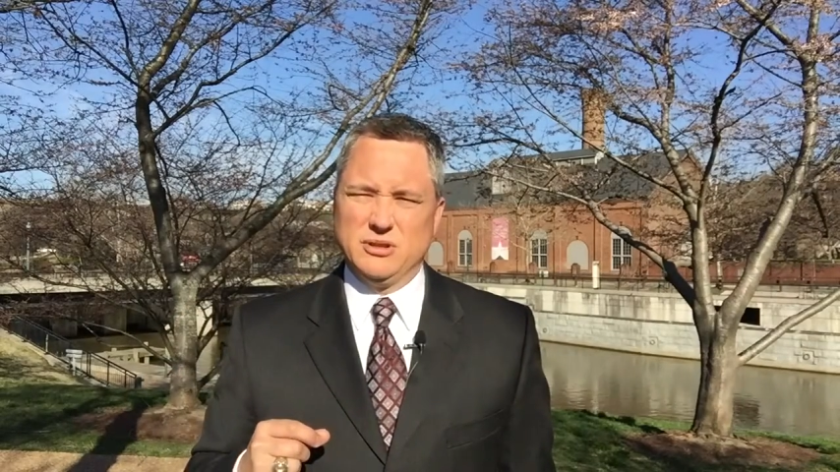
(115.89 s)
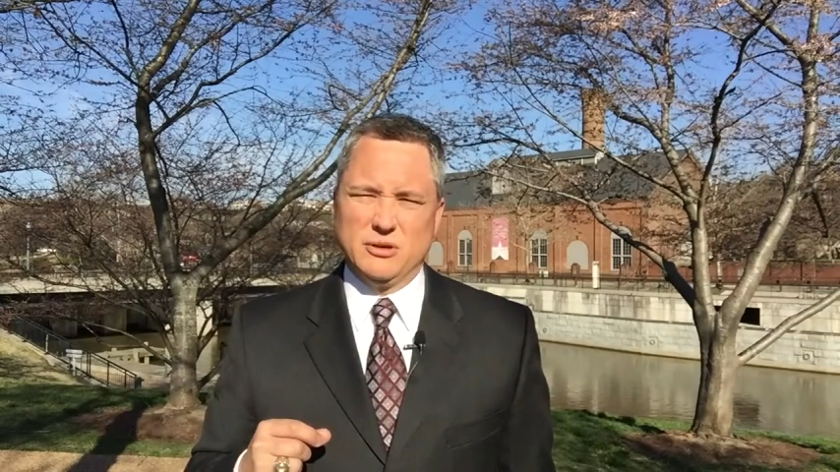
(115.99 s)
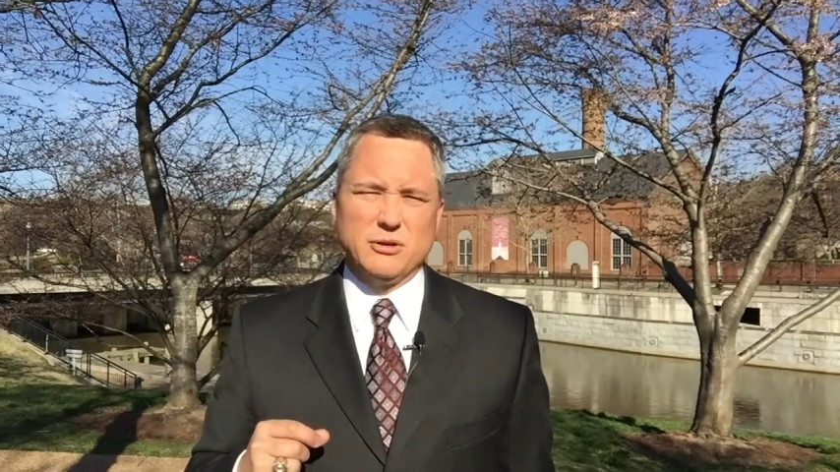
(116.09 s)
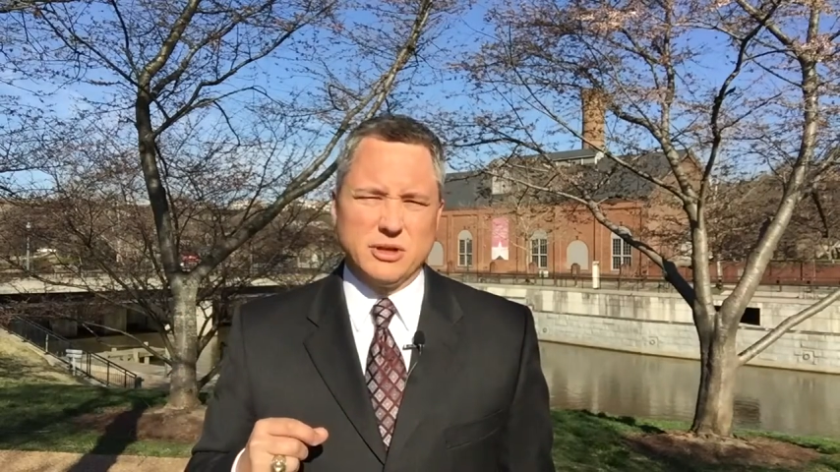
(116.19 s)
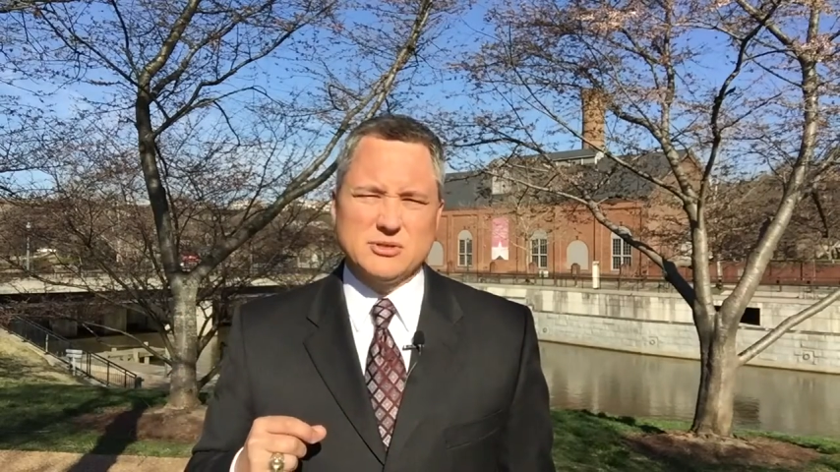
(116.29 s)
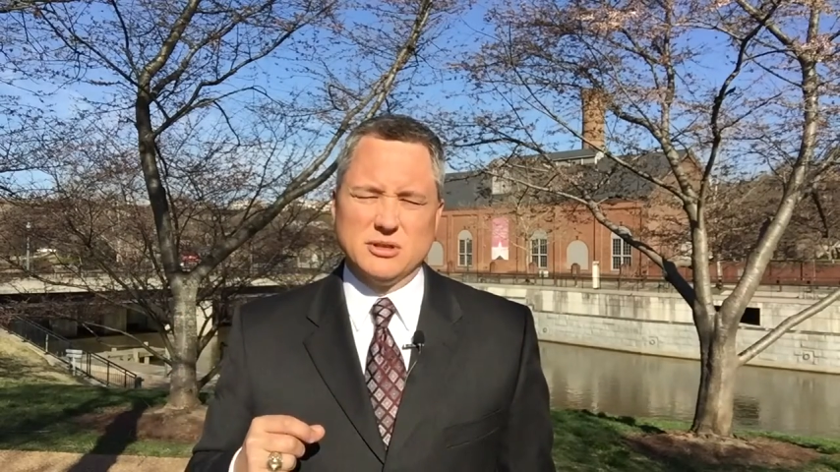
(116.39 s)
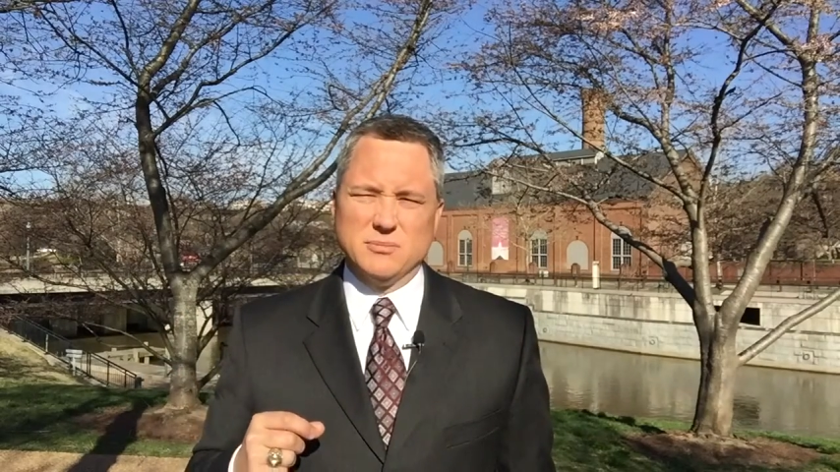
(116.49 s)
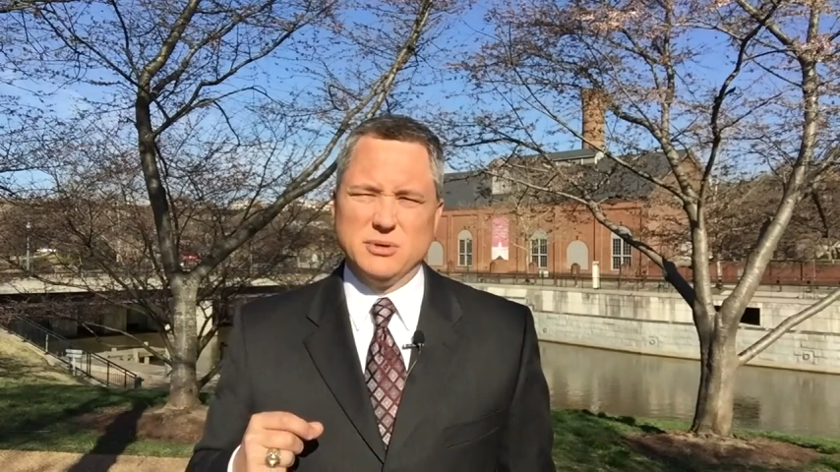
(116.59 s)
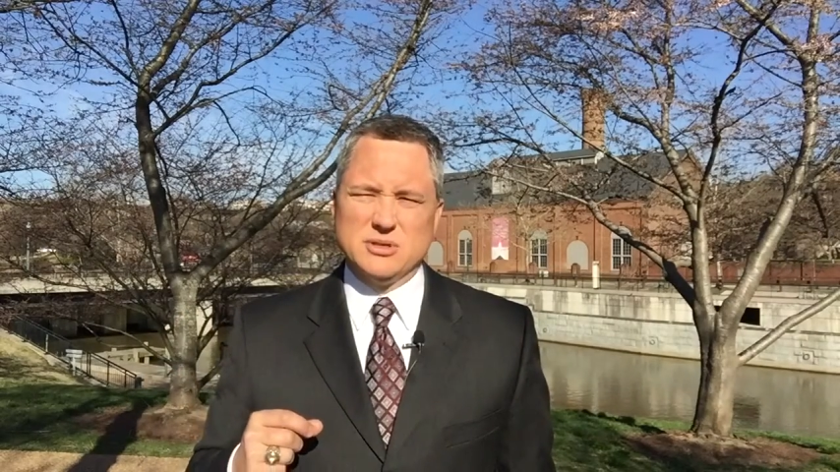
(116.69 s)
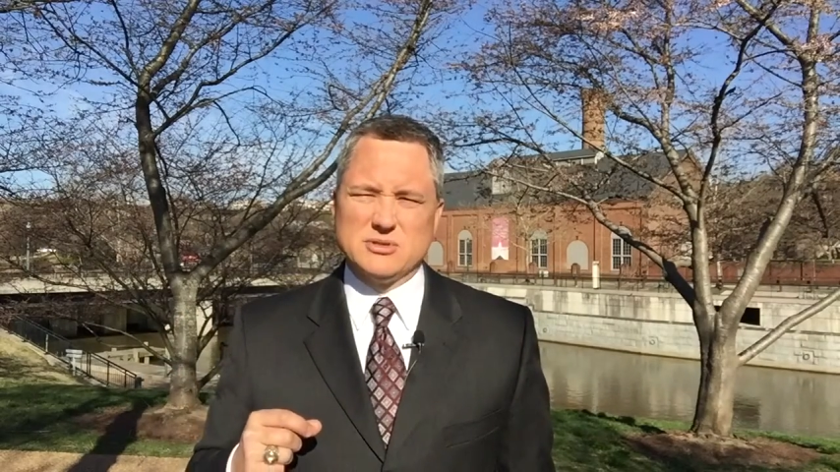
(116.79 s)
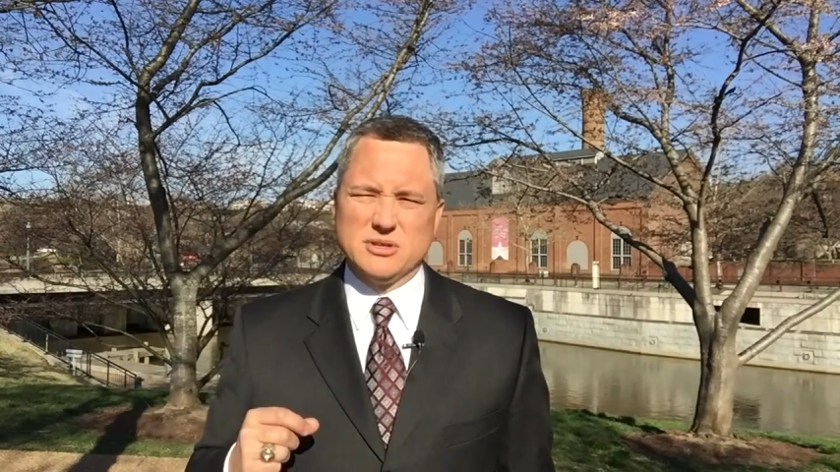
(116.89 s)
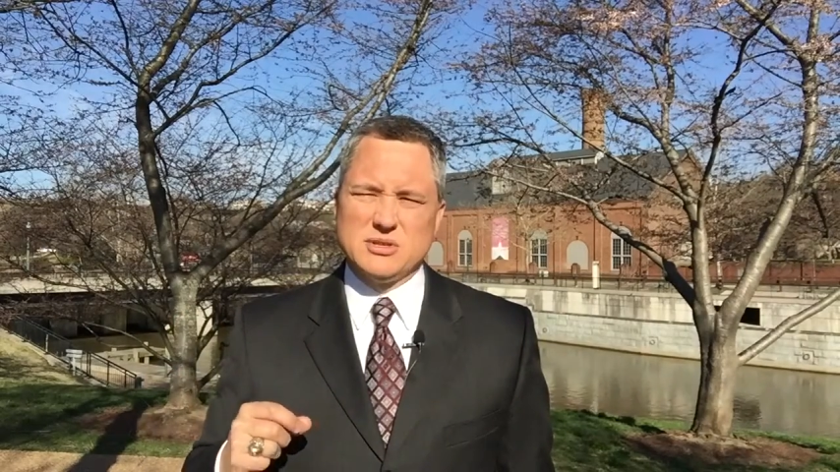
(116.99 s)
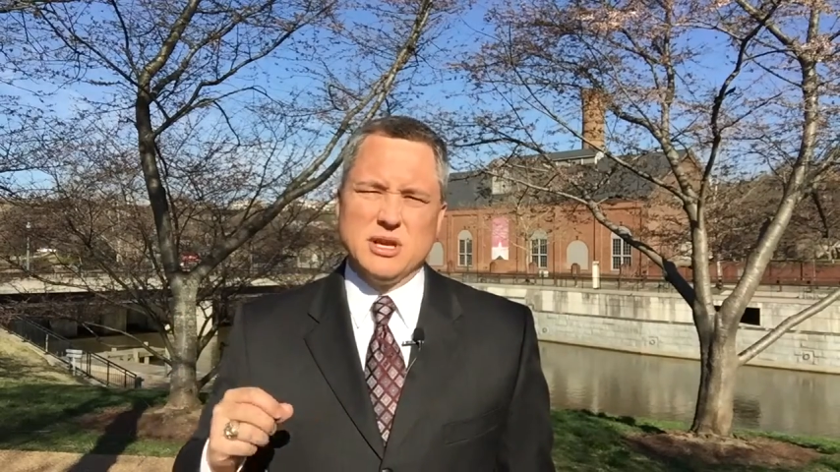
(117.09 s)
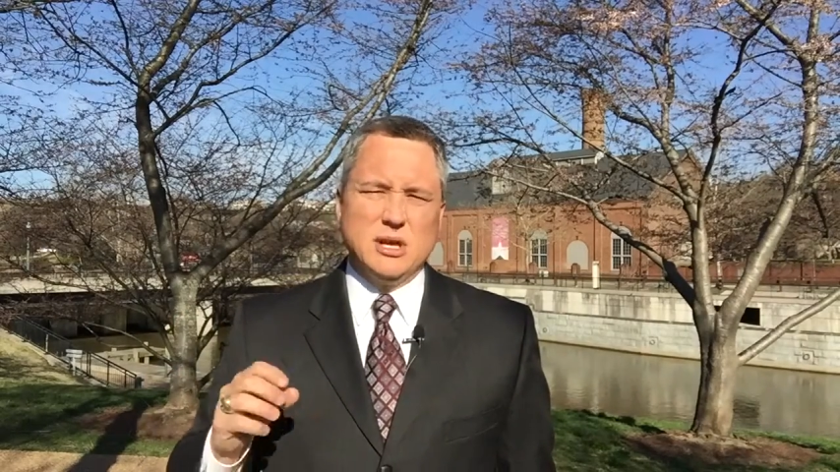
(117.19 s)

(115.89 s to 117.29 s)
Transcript: the earnings on the business.